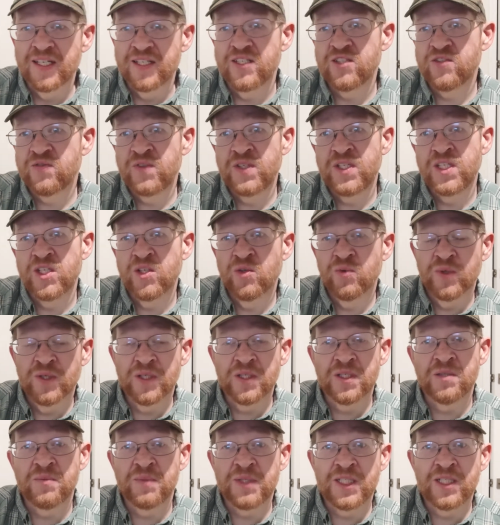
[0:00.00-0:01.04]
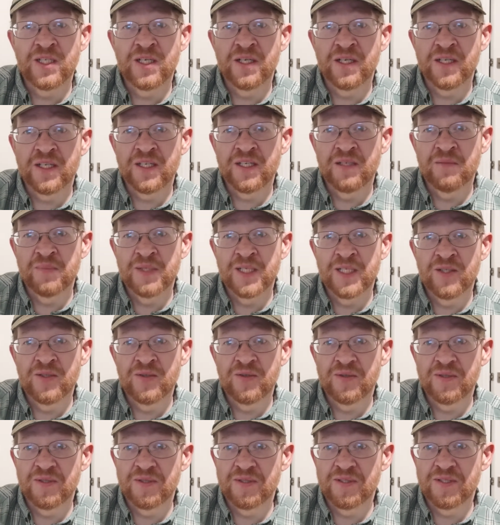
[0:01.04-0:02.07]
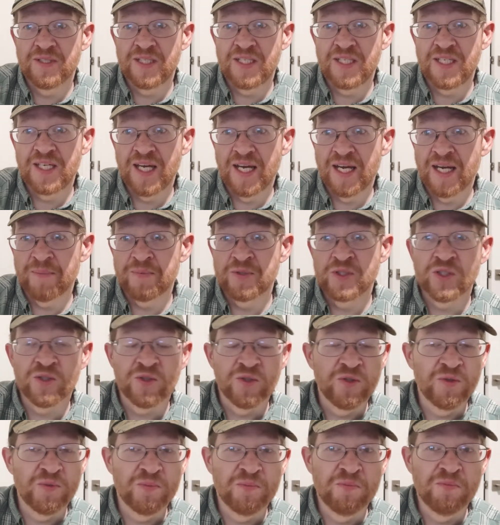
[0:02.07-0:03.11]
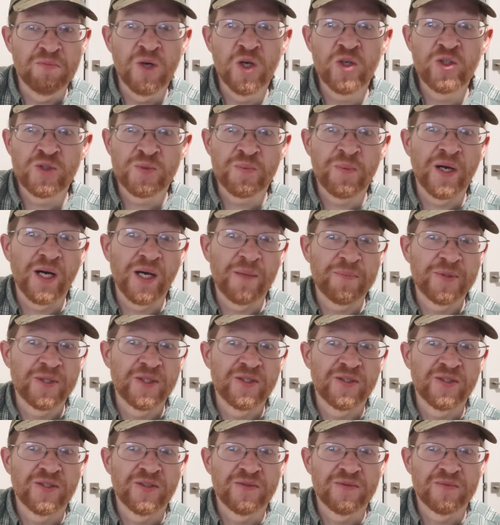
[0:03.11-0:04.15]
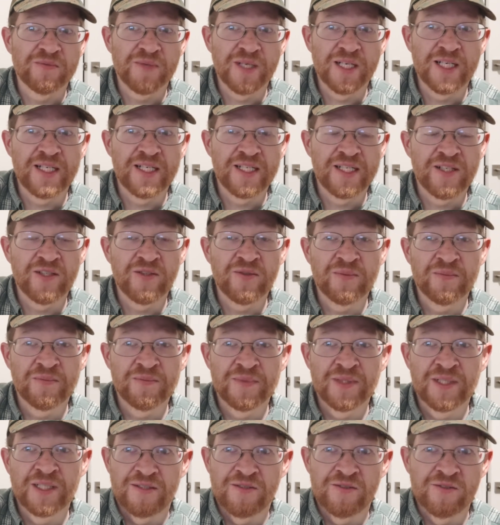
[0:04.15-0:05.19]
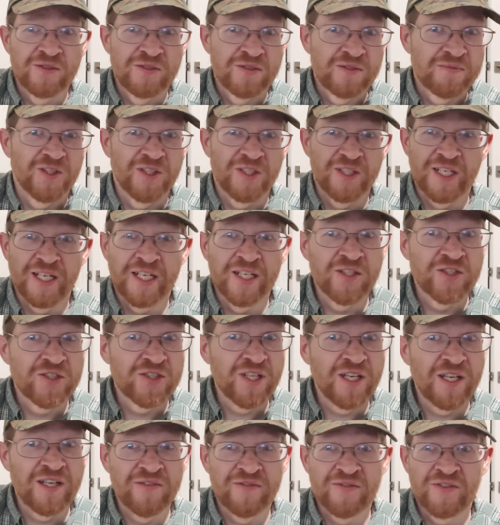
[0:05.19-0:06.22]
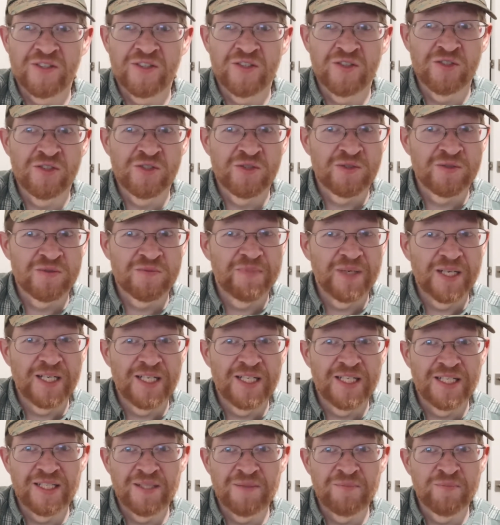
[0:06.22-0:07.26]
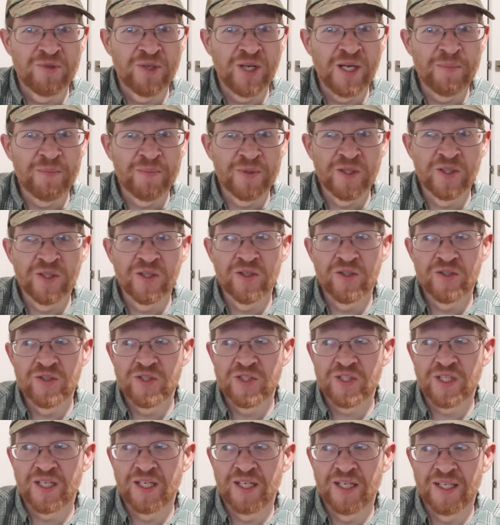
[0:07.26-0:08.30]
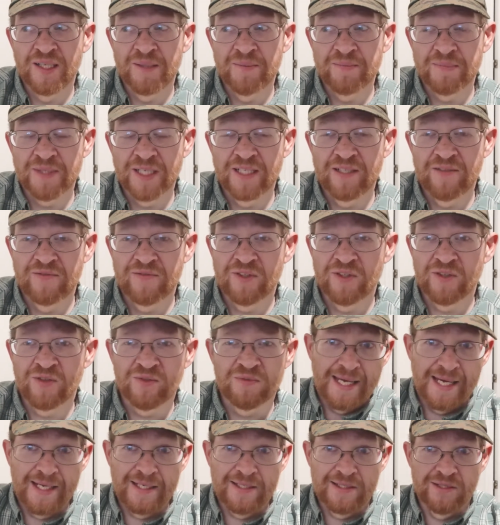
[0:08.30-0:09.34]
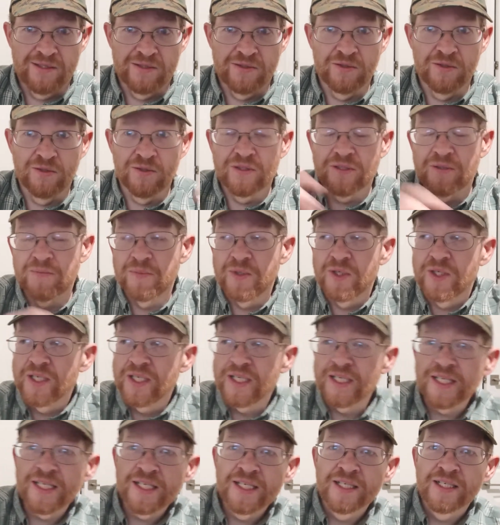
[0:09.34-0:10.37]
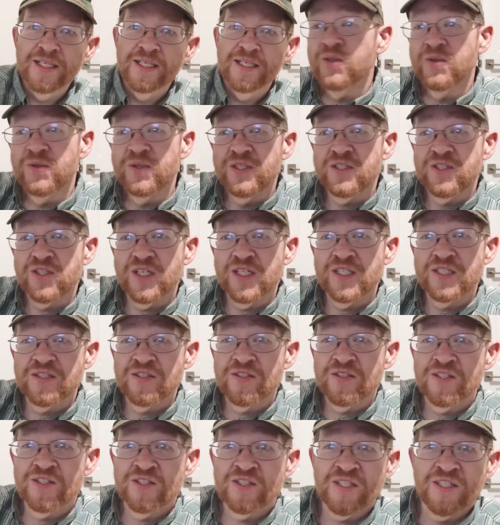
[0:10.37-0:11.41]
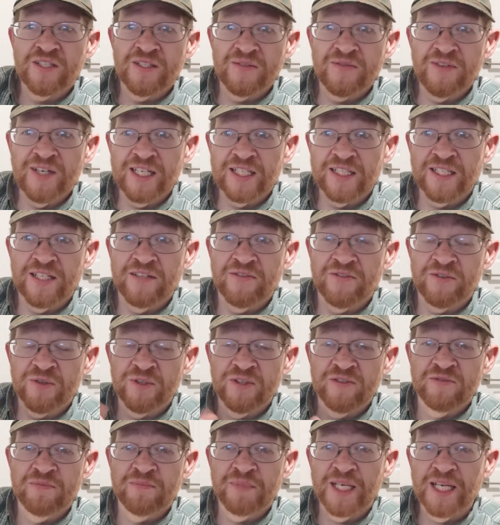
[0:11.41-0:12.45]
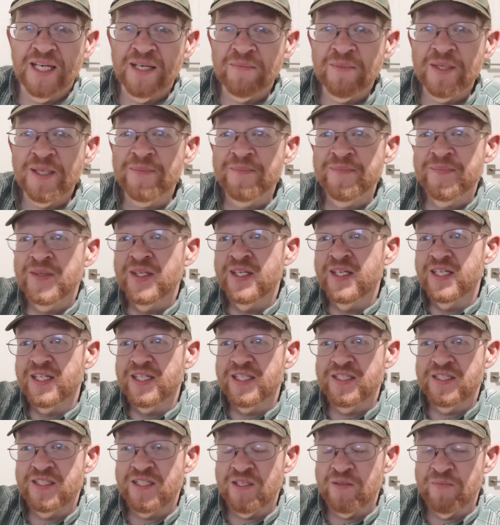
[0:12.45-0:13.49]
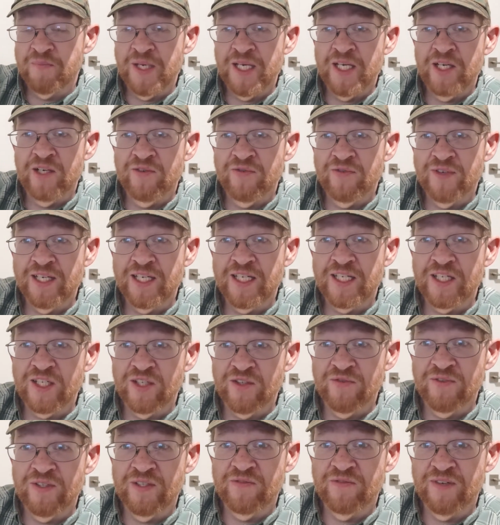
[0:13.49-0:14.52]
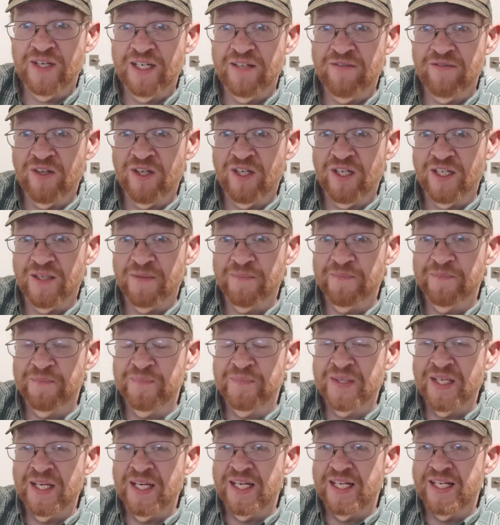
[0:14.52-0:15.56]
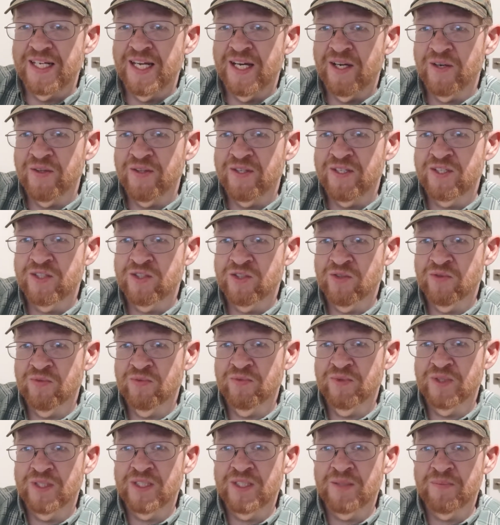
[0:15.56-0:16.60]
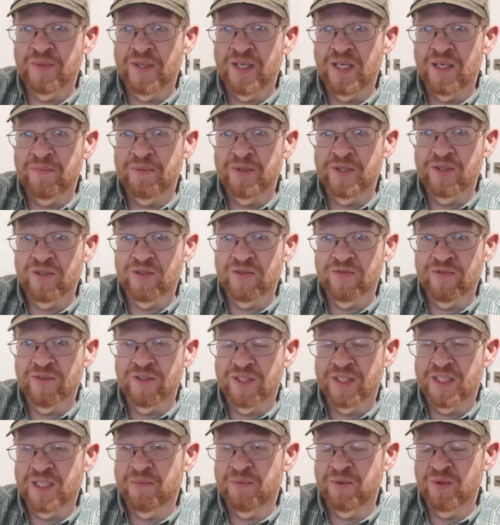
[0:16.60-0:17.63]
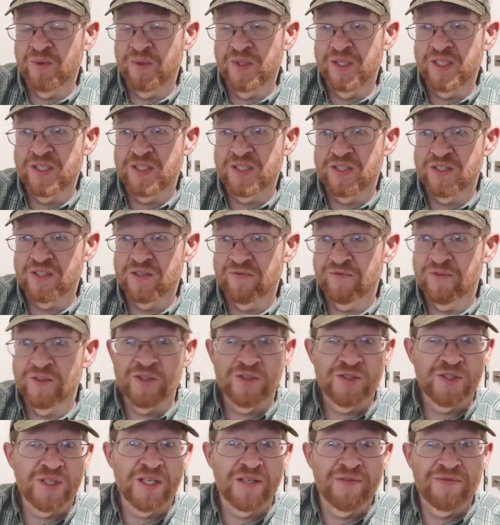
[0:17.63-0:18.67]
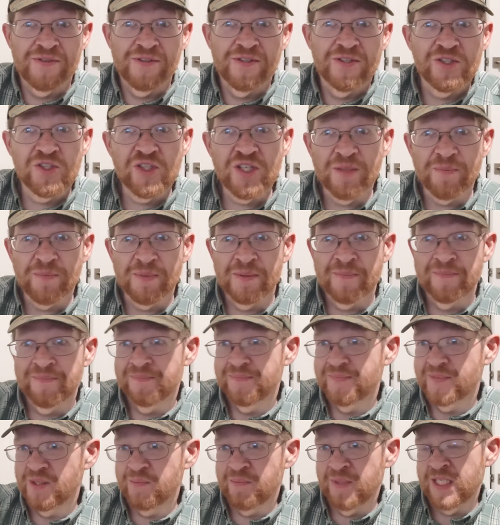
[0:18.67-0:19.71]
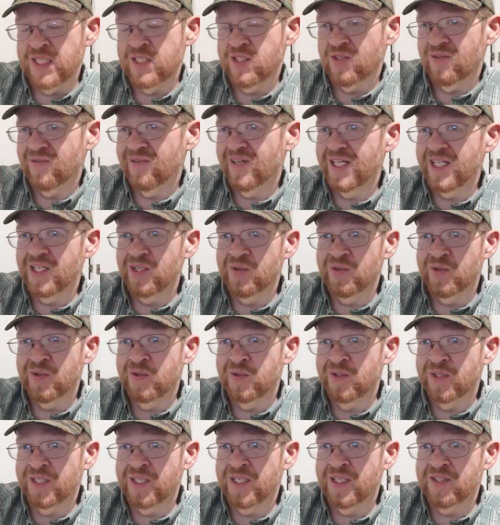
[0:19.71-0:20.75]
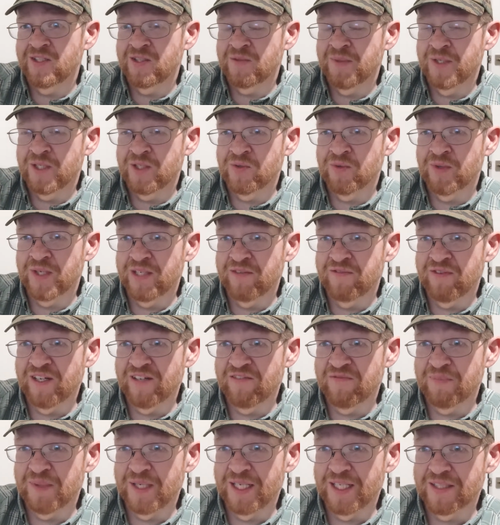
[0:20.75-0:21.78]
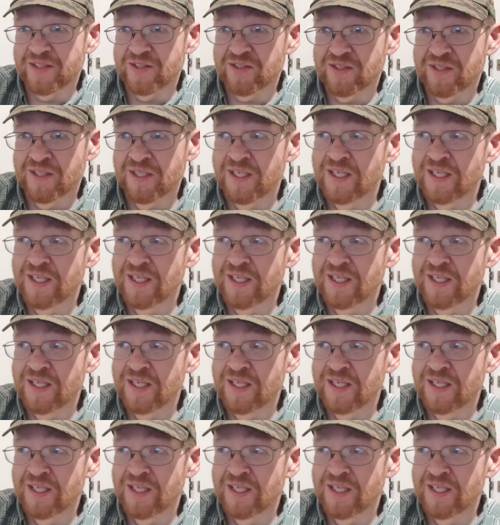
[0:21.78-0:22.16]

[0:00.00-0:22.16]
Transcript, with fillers: This video, we're going to be talking about the absolute most popular radio used for airsoft, used by preppers, um, kind of the tactical community, which as you can see, the fact that I have three of them behind me, is the Baofeng UV5R. Now, these are really popular for a couple of reasons. First off, they're cheap. The basic radio only costs you about 25 bucks.